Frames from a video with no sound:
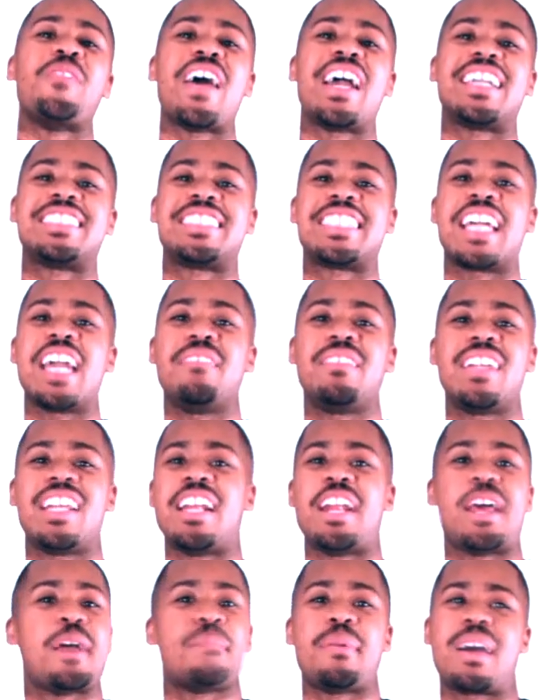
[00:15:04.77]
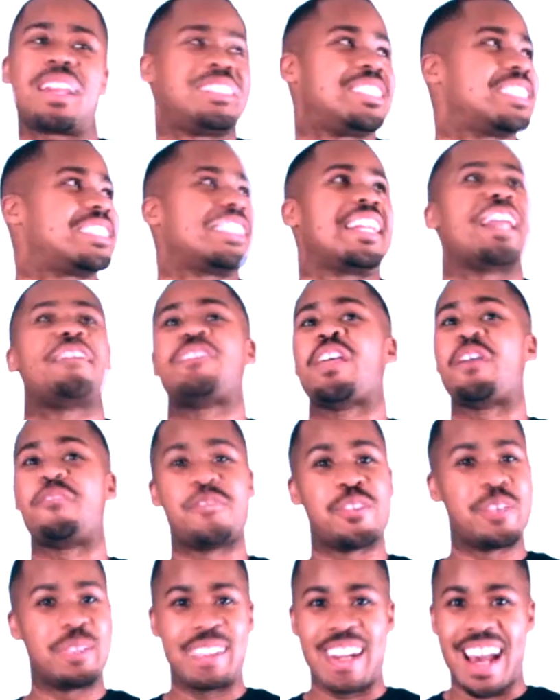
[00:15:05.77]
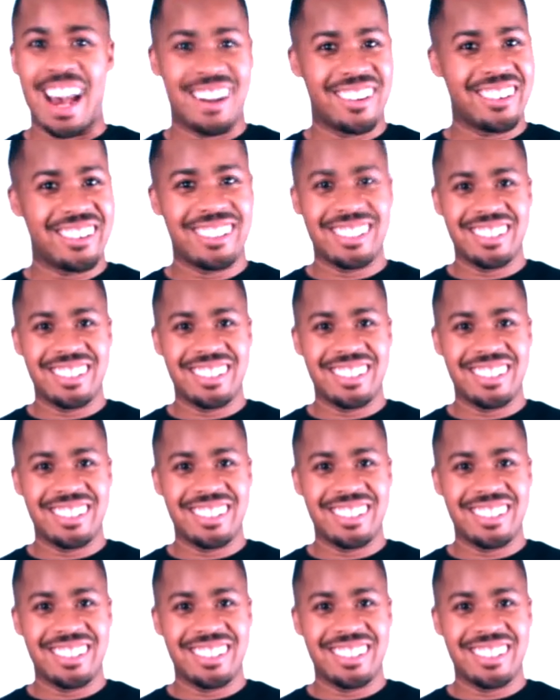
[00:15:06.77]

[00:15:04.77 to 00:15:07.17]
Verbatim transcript: Thanksgiving and everybody just left their food out.